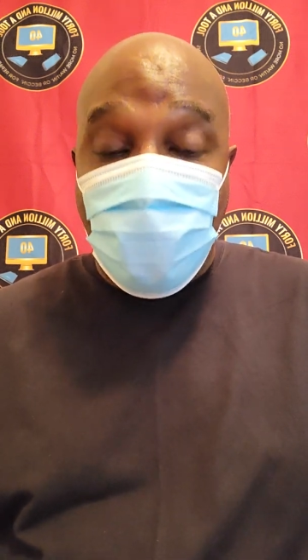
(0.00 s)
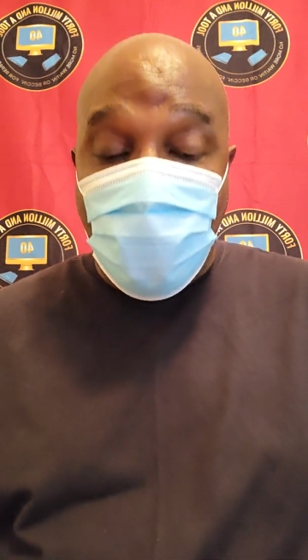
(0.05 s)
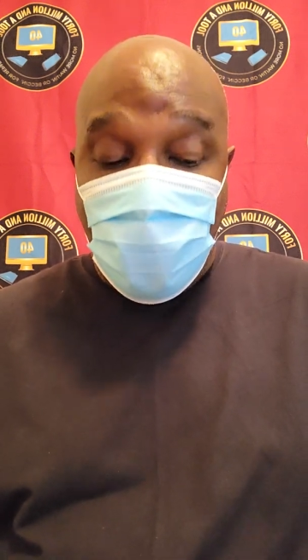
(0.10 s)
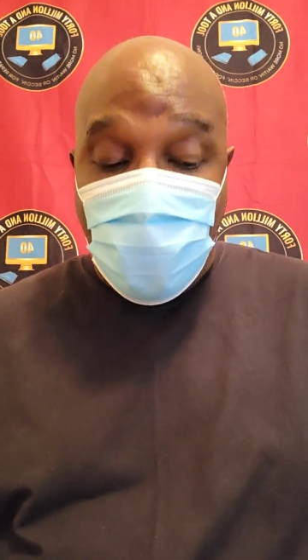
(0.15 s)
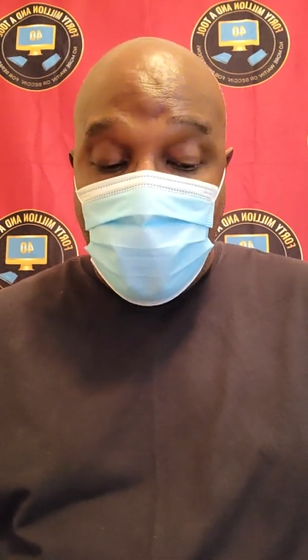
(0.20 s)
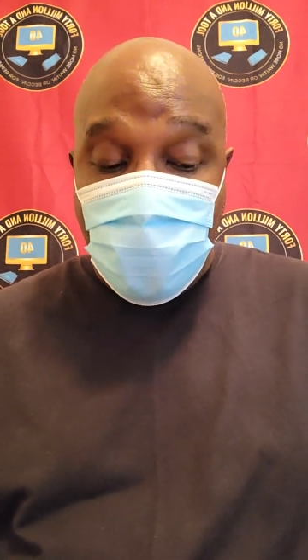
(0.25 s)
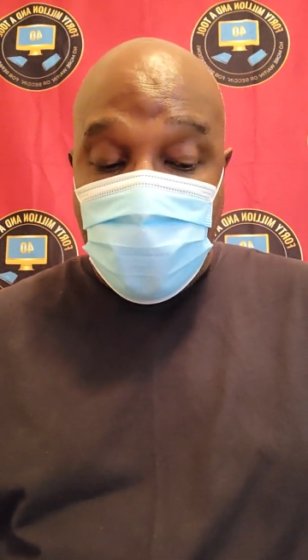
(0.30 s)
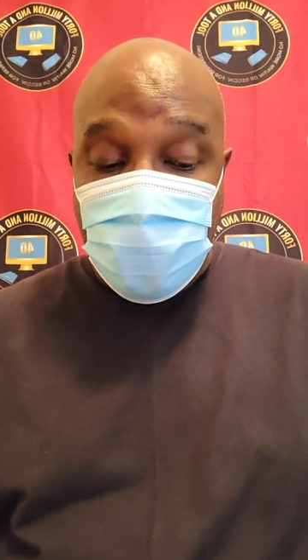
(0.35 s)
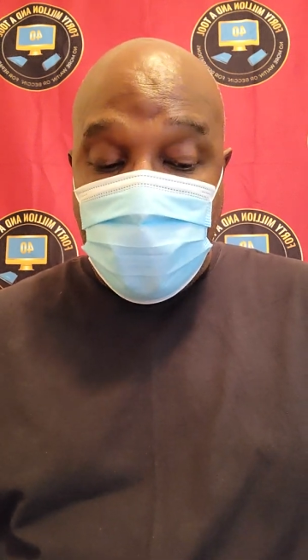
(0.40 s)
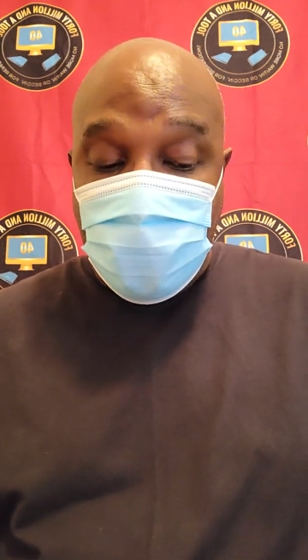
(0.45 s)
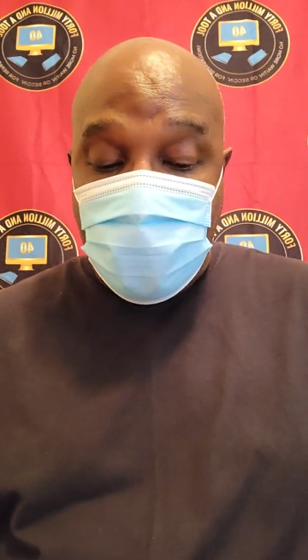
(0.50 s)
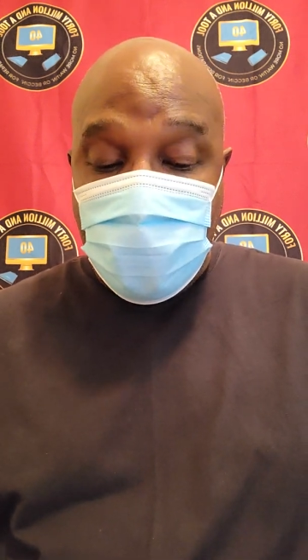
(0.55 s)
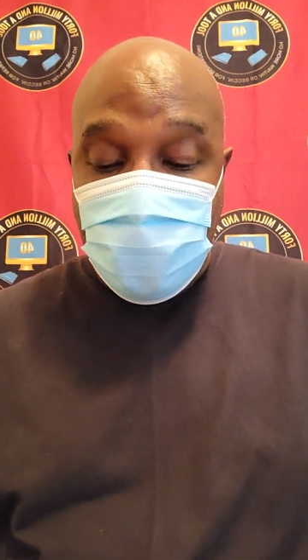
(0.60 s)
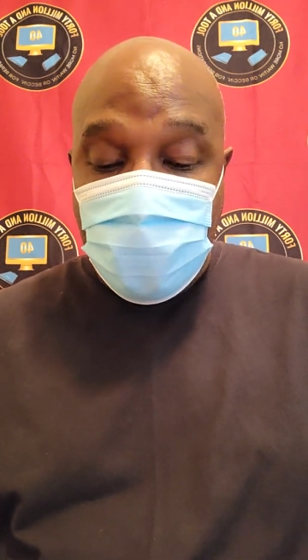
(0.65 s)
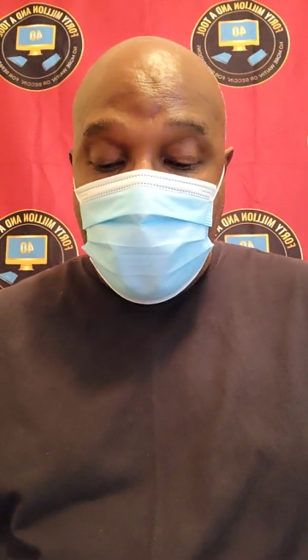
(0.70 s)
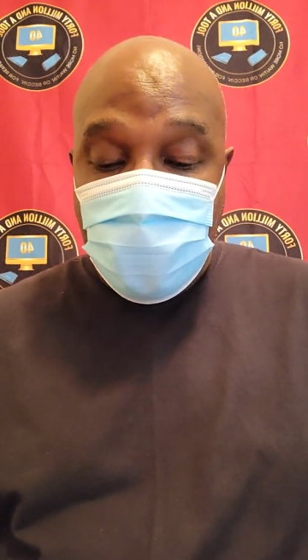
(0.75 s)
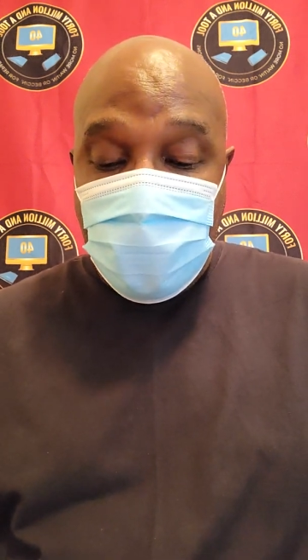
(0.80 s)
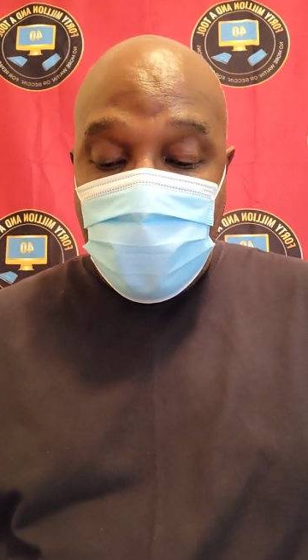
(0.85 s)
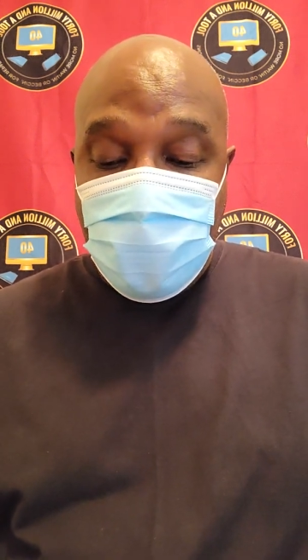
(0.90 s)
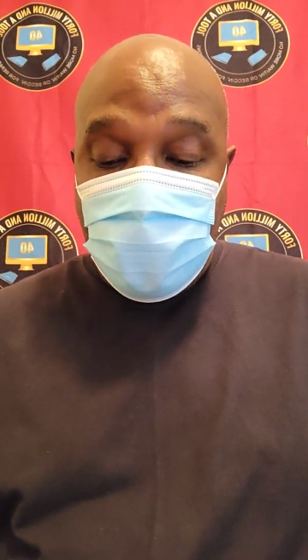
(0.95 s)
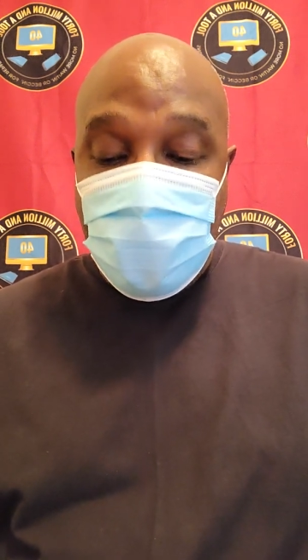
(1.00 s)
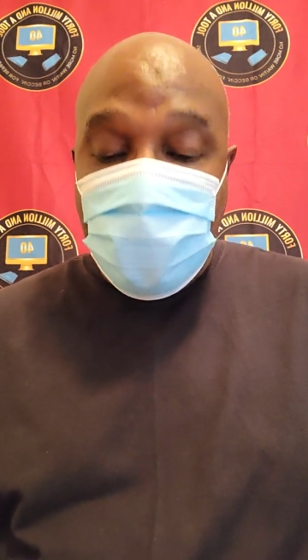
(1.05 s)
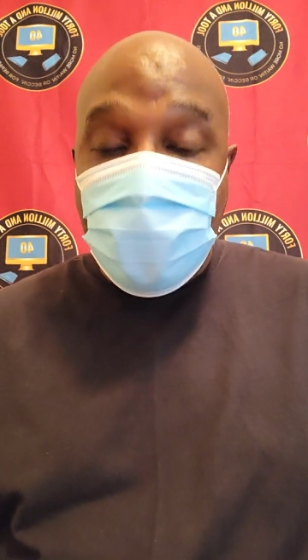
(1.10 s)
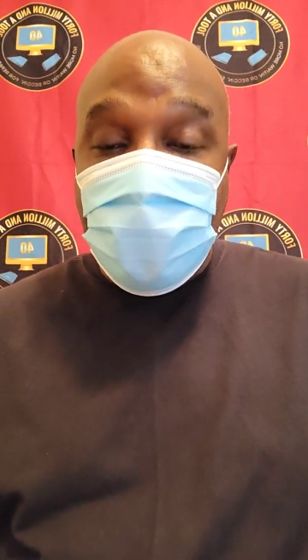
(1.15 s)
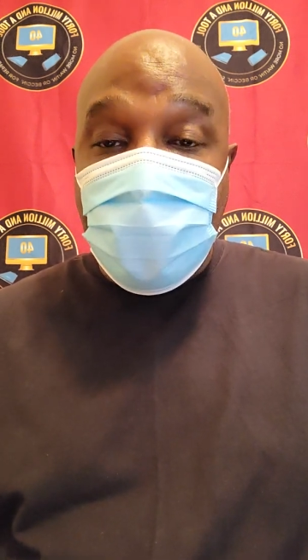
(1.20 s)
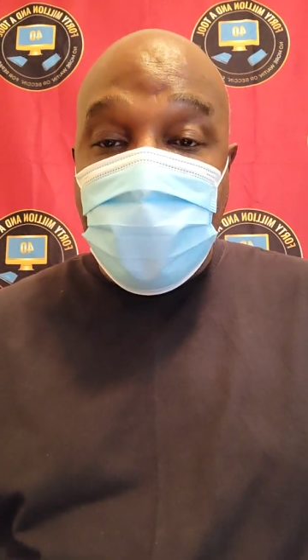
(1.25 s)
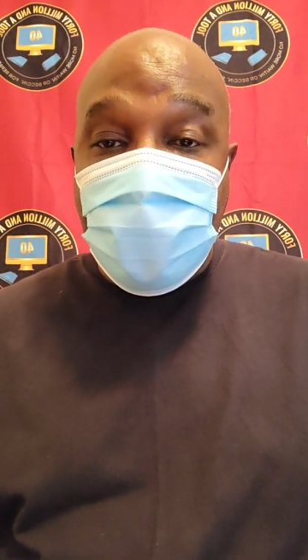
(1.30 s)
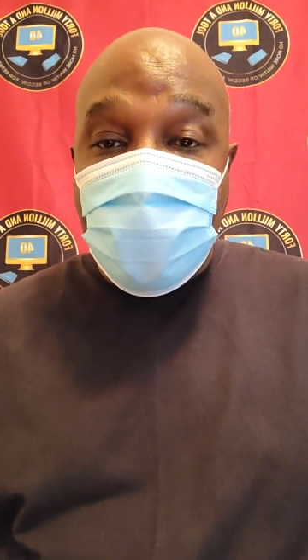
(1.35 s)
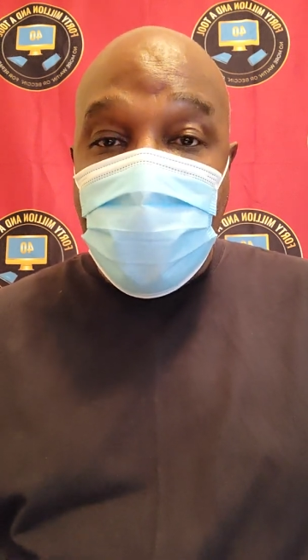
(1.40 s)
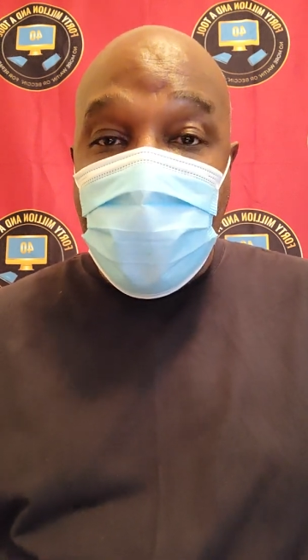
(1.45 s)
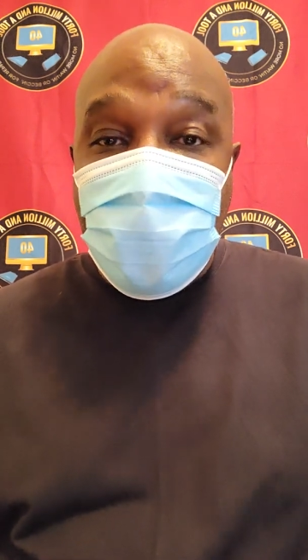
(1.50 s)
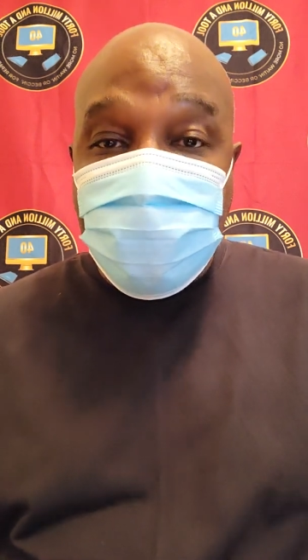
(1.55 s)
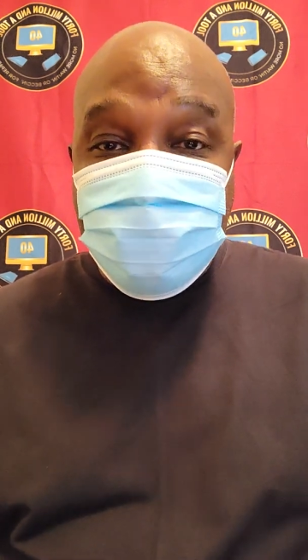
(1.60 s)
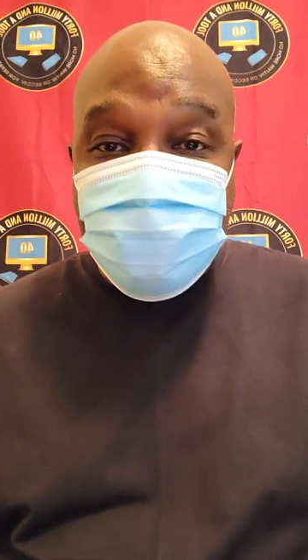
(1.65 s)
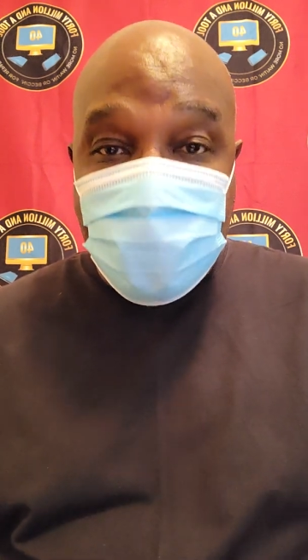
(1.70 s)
boy cuss